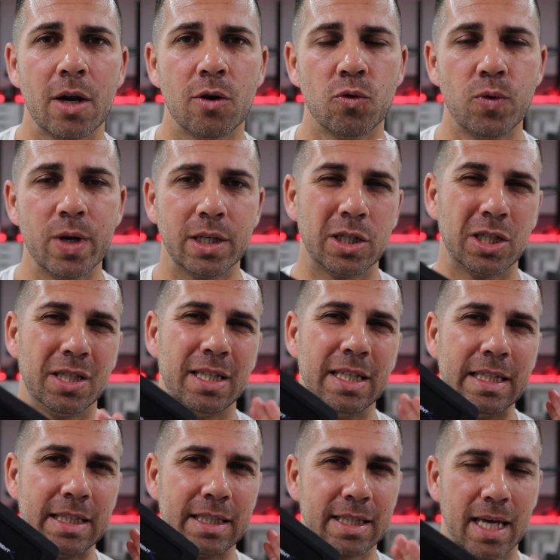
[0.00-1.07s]
reach the
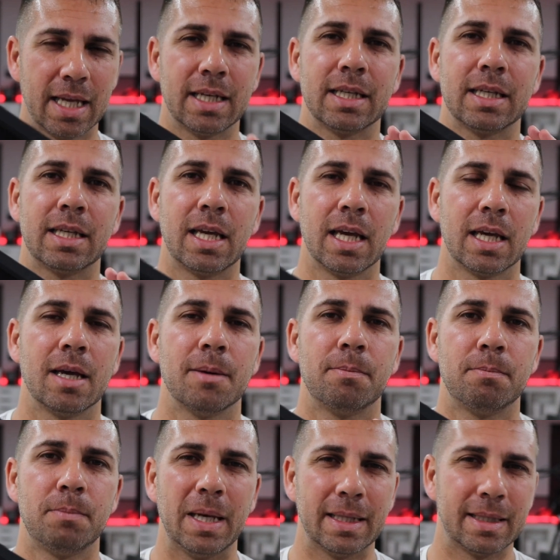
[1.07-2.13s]
10
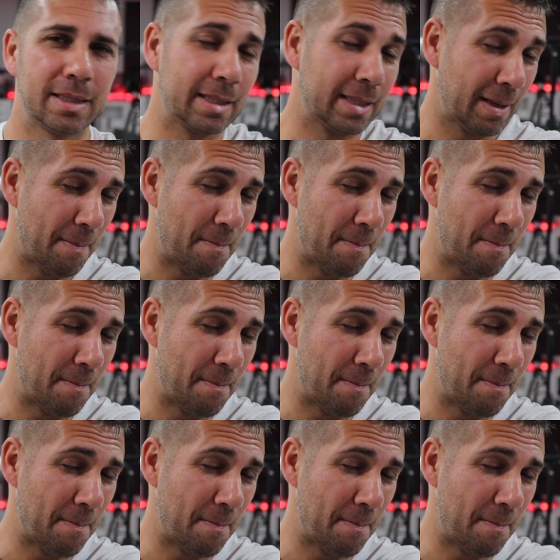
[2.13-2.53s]
gigabit